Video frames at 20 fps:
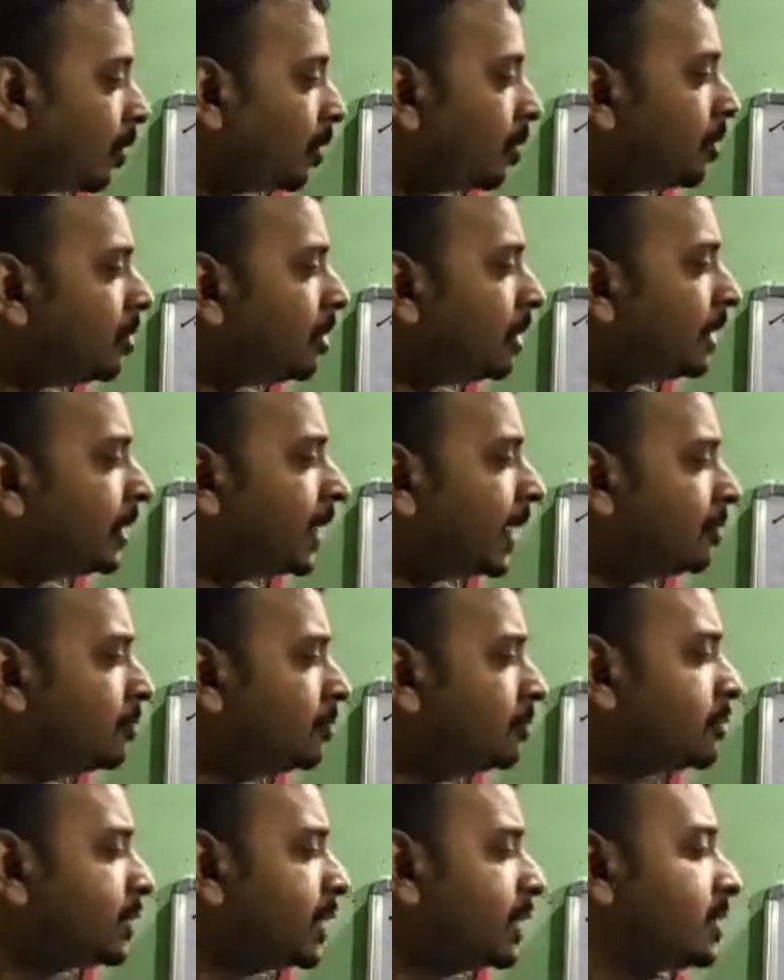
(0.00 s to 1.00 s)
All
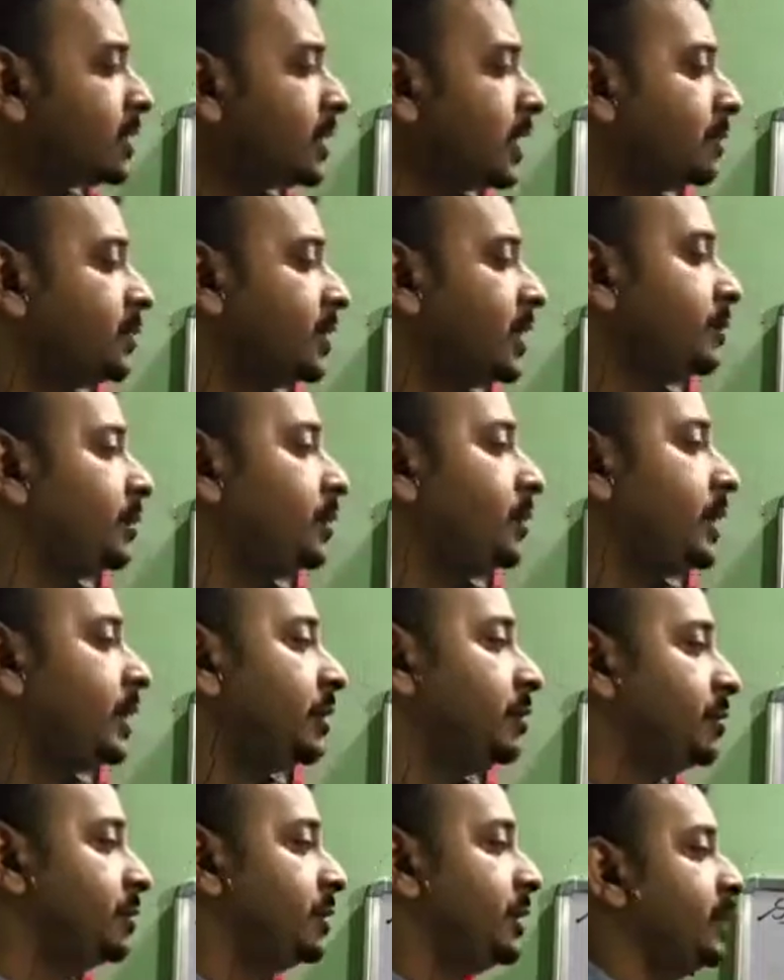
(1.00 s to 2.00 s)
nouns and subject
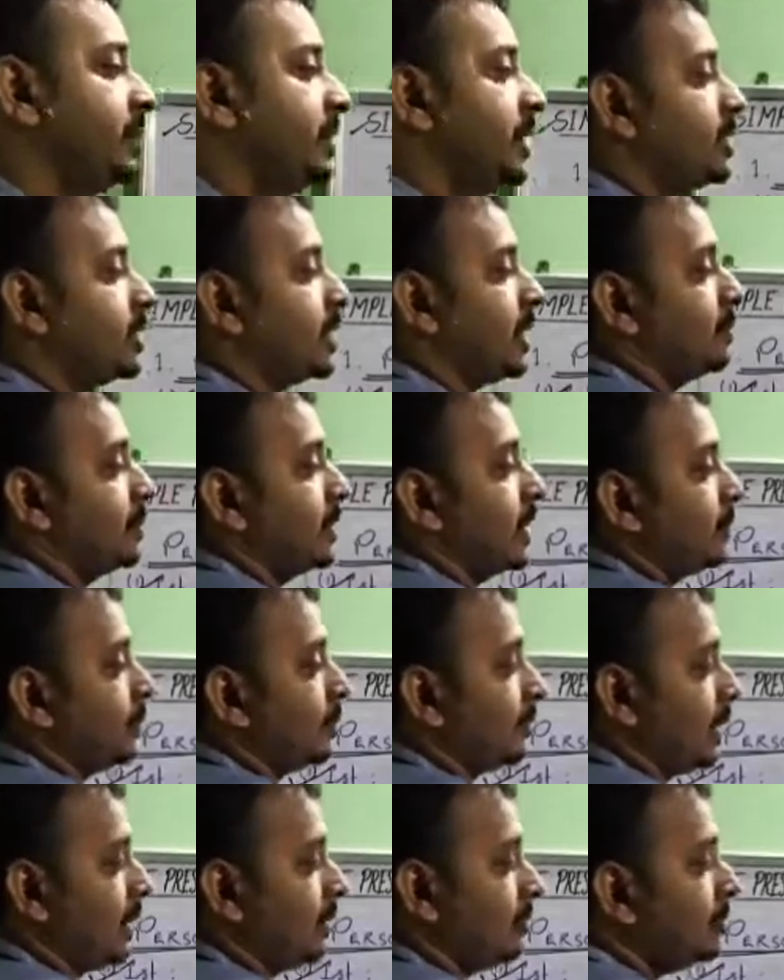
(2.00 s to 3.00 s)
pronouns, these are subject
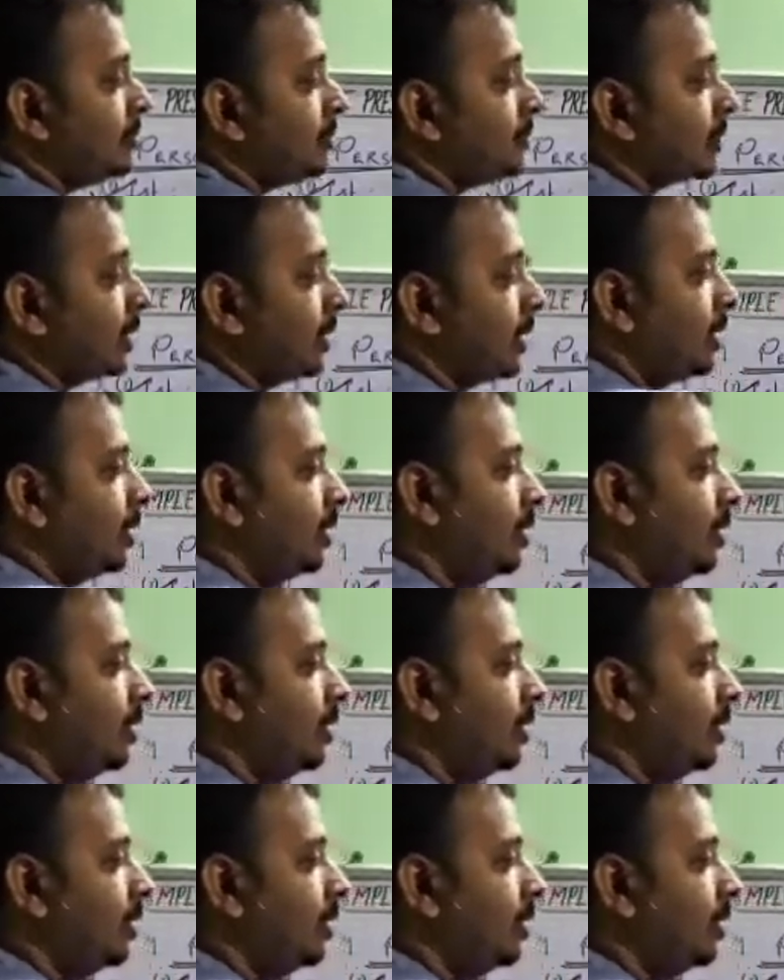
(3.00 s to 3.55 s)
pronouns.